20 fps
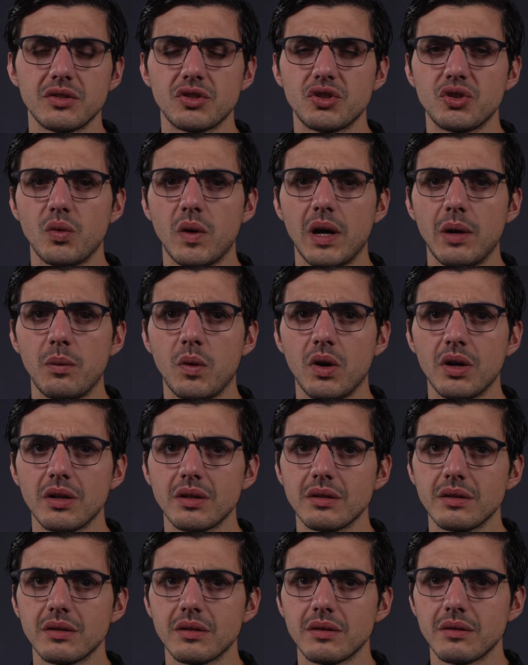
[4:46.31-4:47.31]
Do I
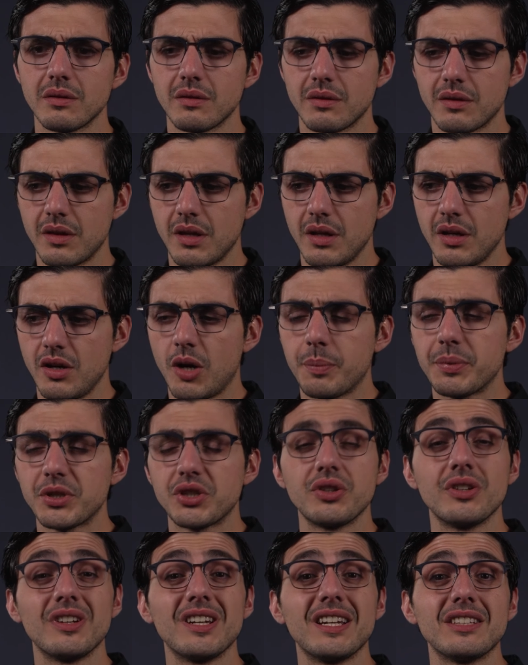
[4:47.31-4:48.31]
want the
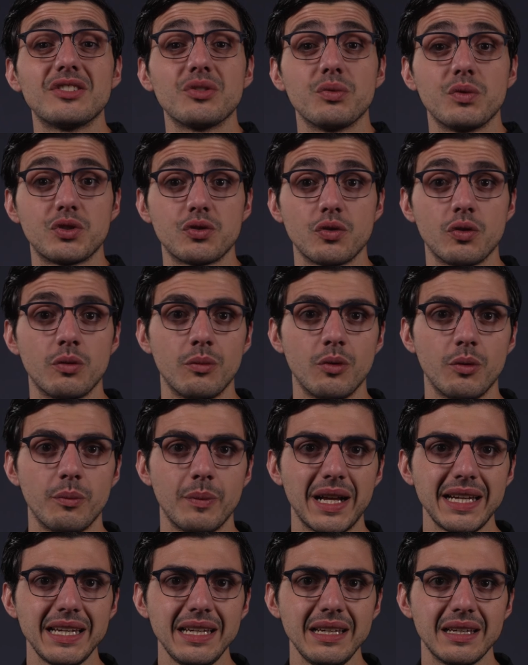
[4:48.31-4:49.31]
opportunity to withdraw more
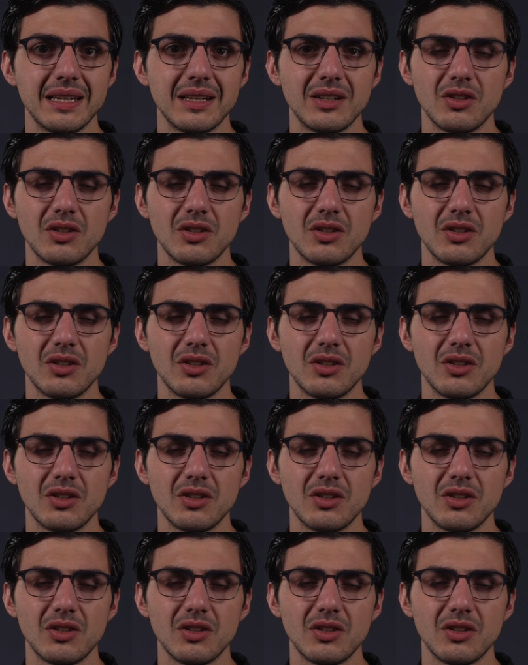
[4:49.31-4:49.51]
money,